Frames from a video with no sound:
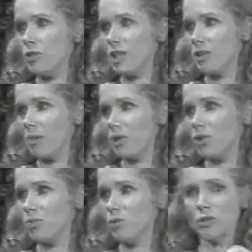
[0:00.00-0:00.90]
music,
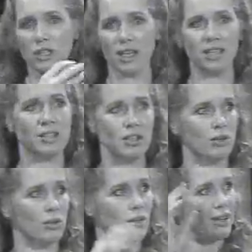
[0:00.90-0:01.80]
because music is
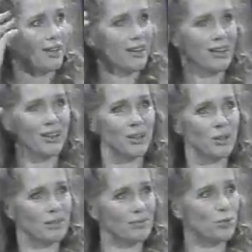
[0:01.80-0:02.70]
so
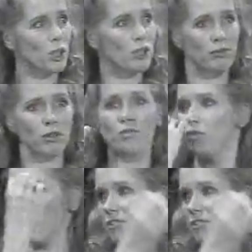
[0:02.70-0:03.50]
wonderful